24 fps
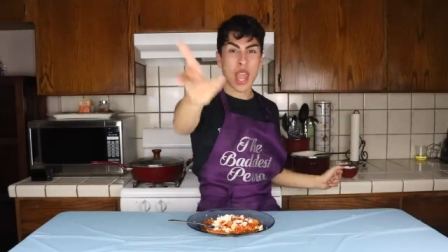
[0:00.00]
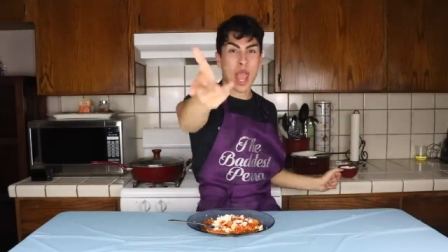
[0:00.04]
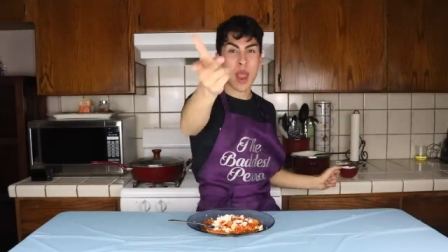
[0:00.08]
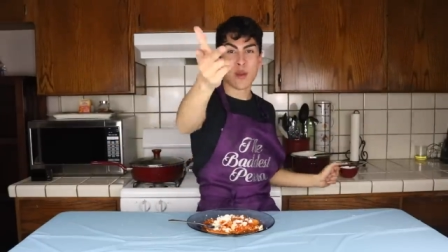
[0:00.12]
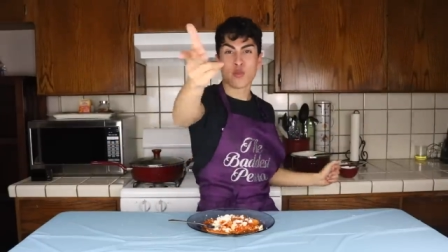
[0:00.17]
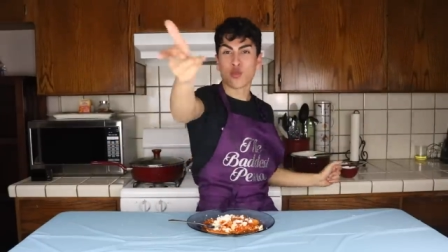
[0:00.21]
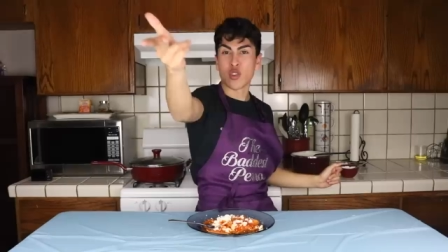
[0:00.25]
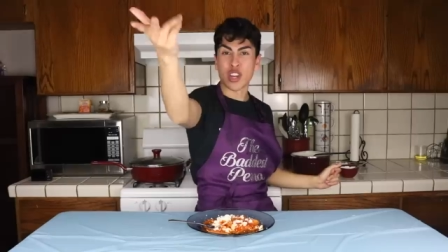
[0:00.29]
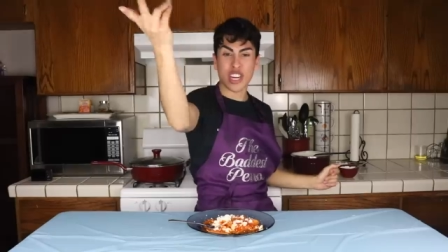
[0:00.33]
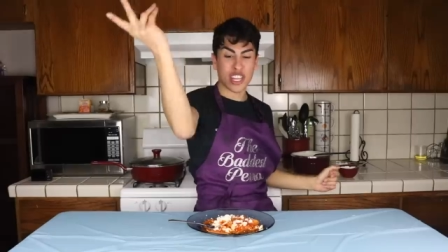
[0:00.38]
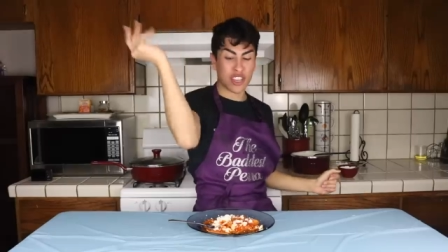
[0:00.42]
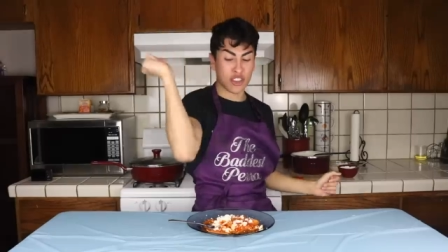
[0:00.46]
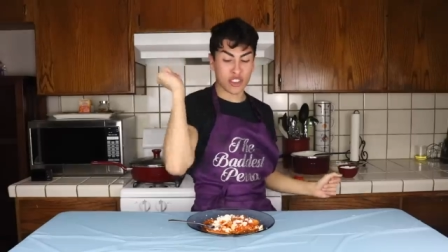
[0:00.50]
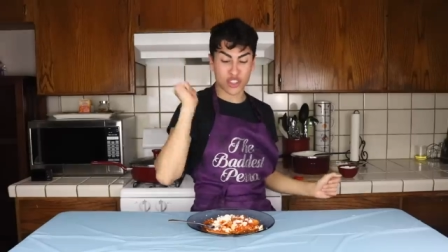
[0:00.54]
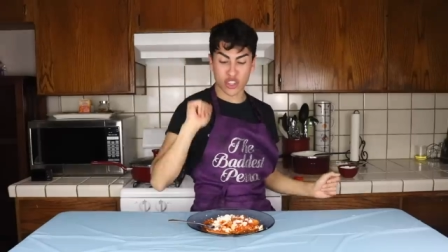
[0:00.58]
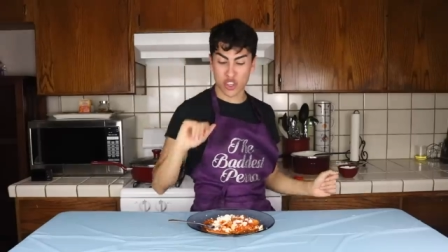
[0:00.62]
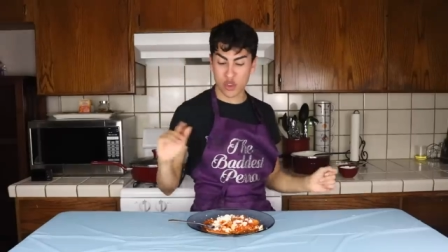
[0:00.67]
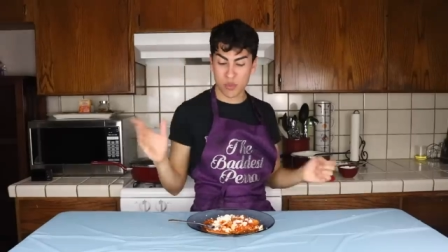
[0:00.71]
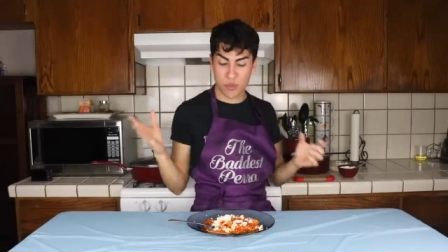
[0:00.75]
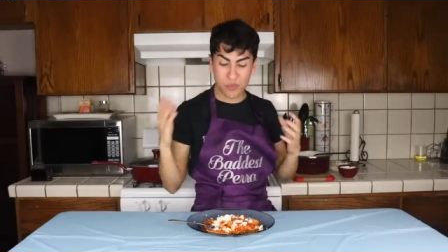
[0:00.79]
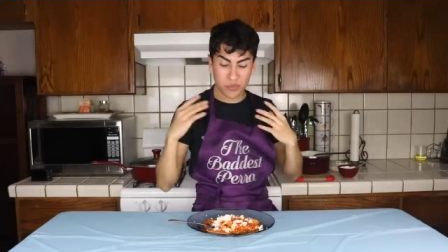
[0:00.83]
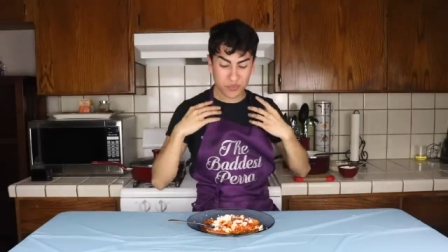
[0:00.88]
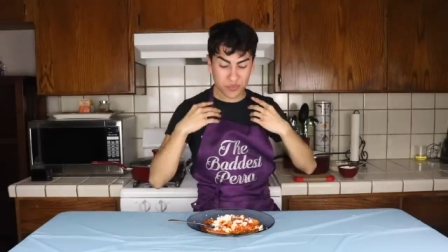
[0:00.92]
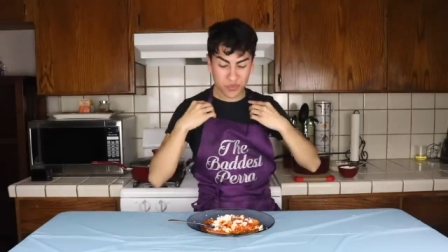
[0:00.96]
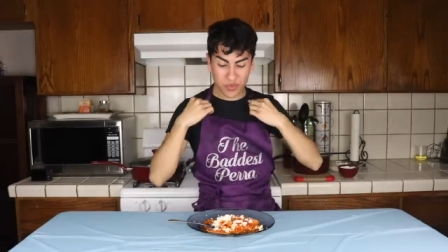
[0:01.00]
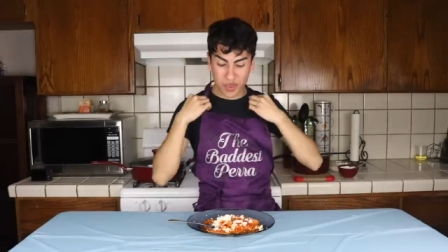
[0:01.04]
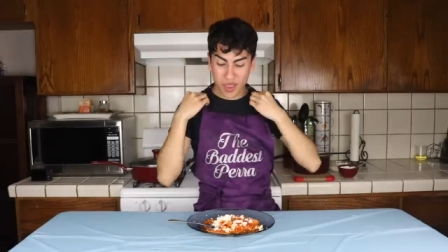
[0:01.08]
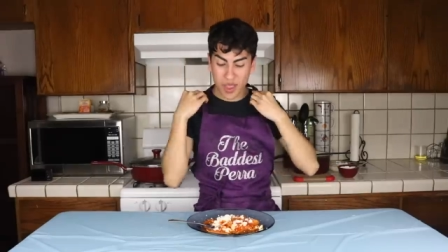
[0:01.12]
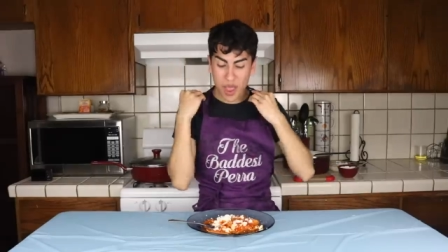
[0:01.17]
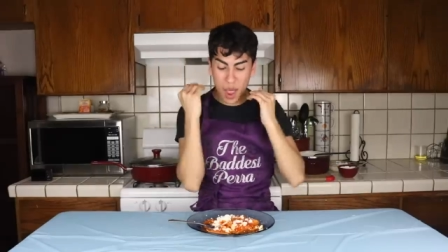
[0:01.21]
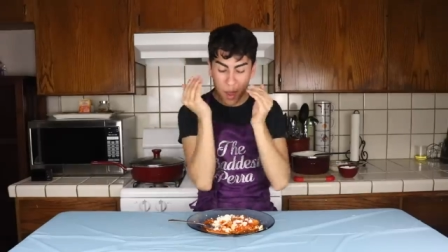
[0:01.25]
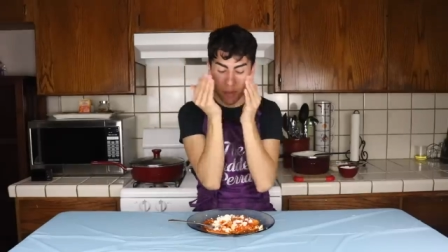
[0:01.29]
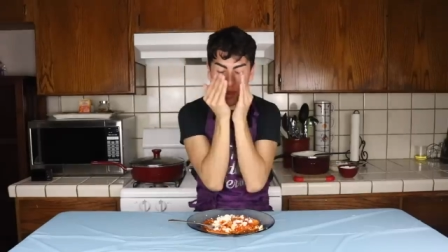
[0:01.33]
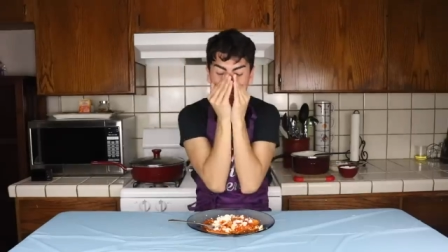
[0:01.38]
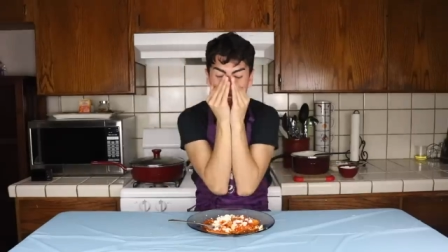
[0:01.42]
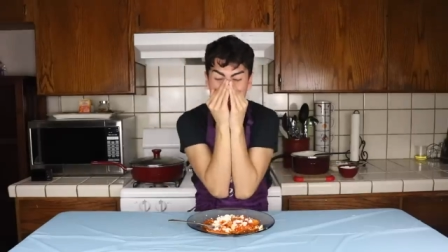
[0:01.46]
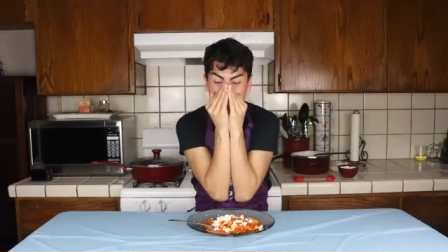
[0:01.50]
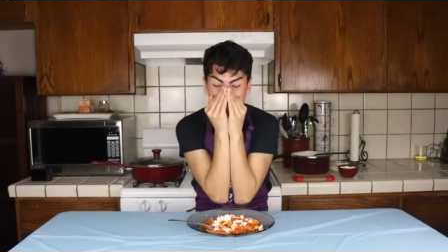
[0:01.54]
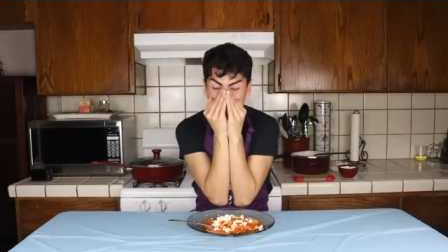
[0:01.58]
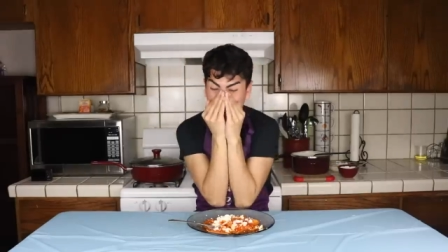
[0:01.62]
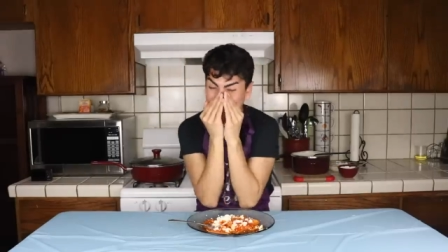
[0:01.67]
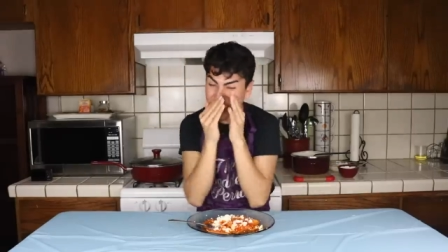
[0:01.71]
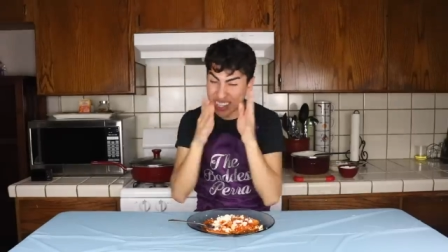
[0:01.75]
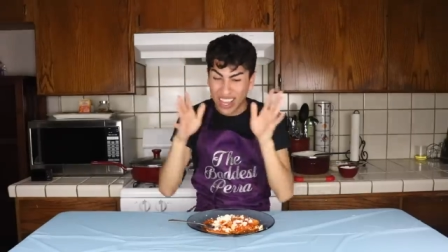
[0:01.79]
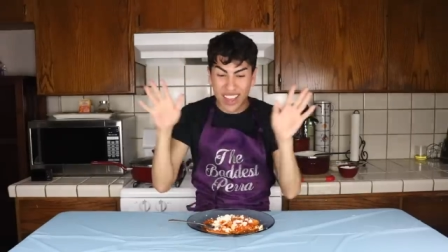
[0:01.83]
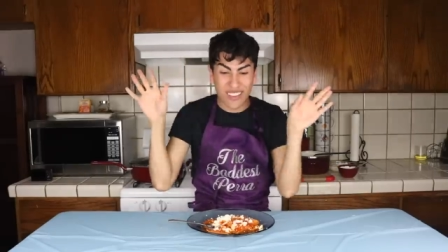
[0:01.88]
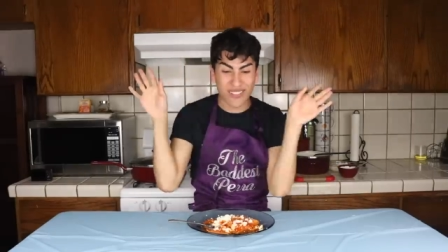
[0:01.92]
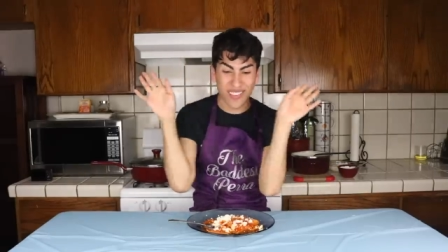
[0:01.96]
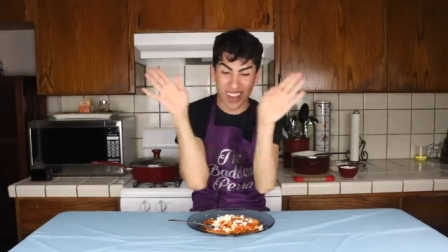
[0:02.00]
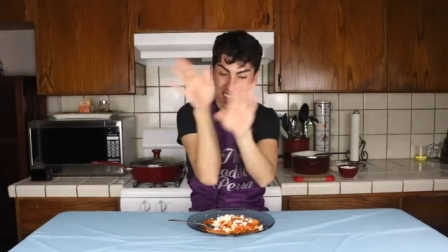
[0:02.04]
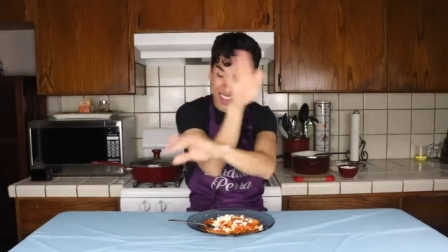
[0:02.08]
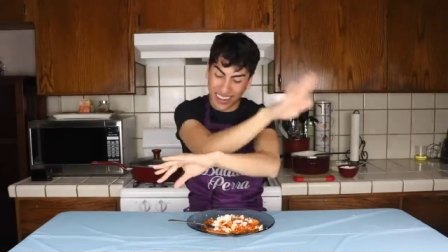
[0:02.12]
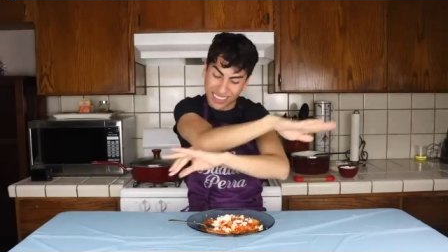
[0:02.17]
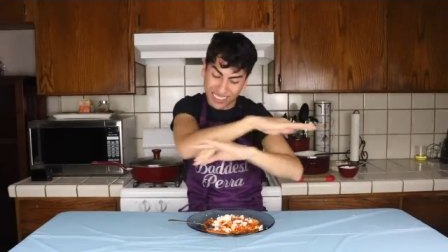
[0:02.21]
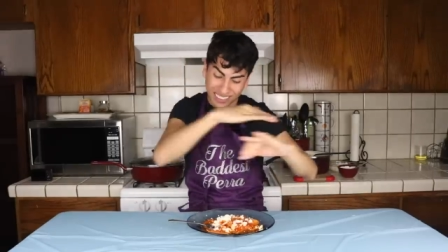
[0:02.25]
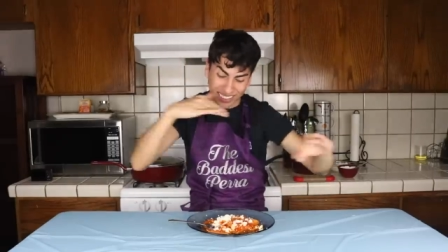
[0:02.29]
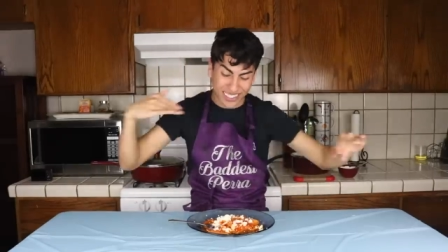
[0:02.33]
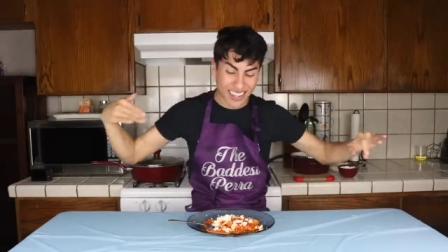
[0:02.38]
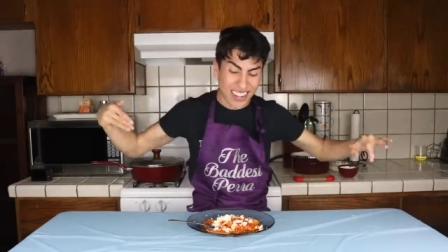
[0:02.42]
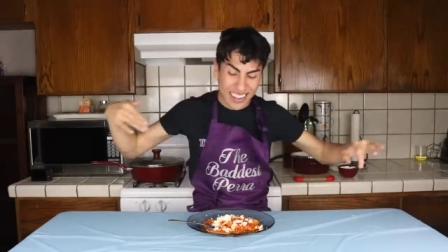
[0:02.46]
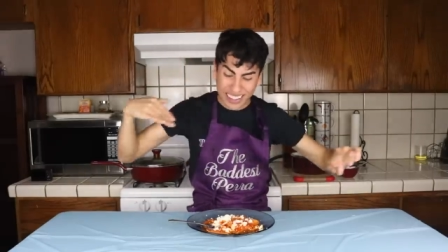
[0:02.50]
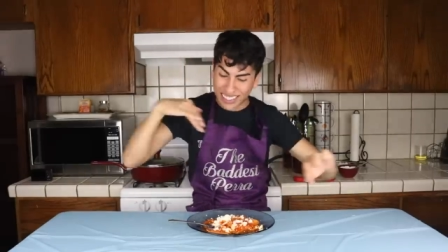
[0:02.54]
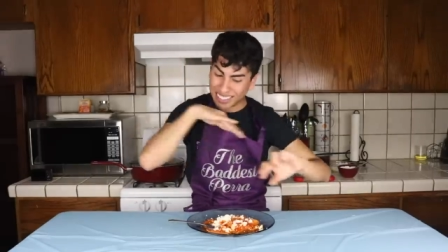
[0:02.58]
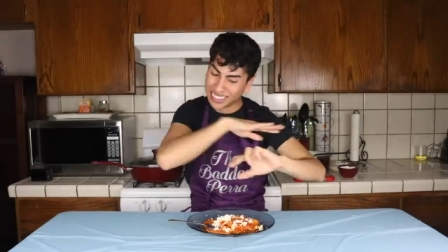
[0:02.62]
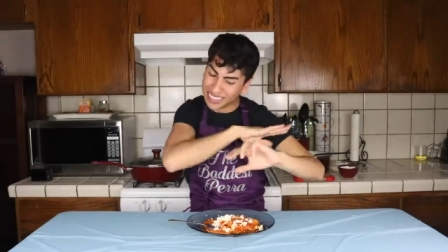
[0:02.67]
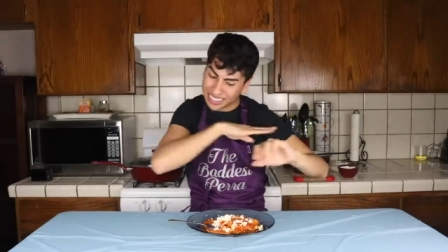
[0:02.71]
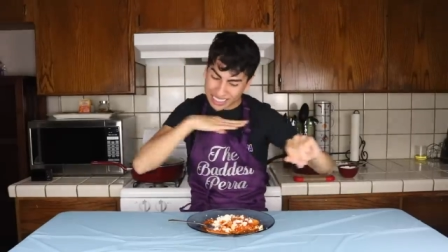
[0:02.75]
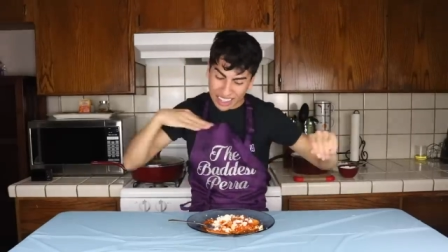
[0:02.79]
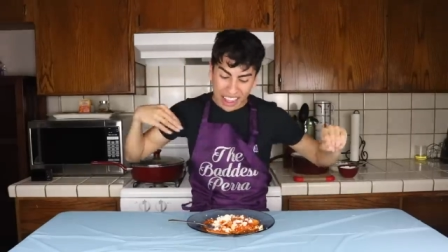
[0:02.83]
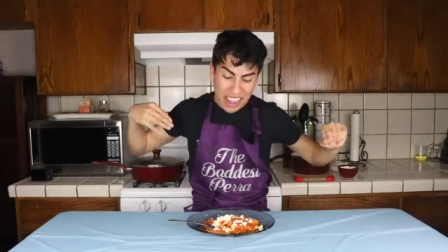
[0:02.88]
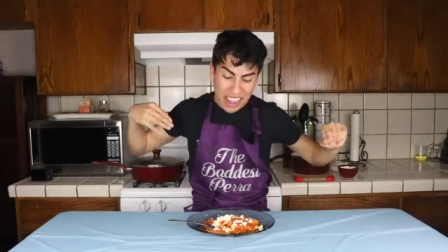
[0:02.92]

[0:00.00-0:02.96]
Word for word: I'm quitting YouTube. I'm becoming a chef. I don't care.